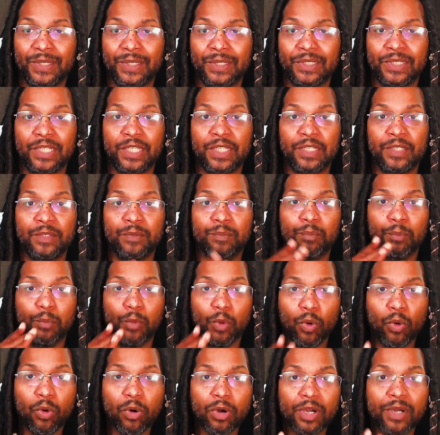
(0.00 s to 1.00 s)
getting
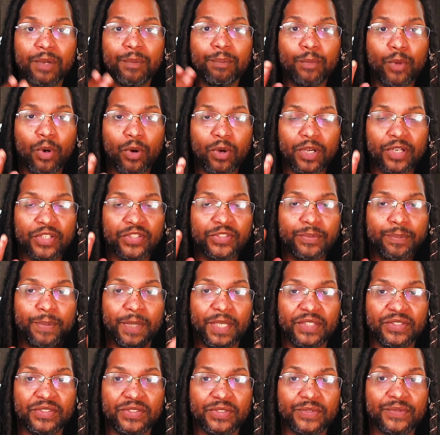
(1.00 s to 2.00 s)
more and more
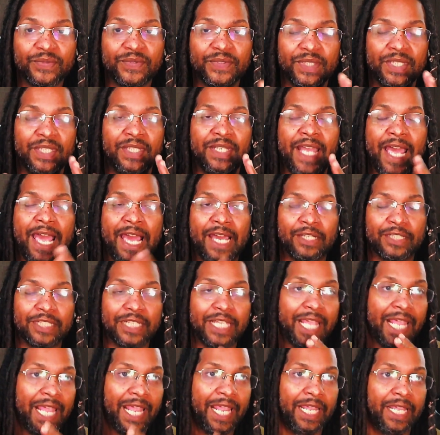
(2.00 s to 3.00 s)
expensive and out of
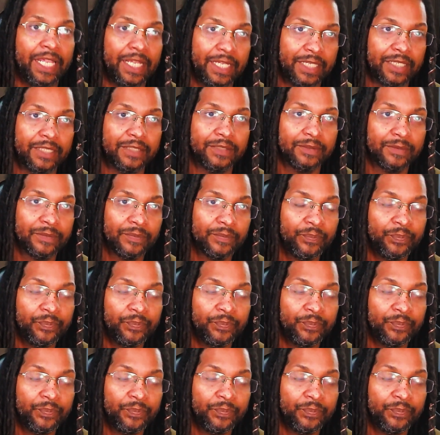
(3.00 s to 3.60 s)
hand,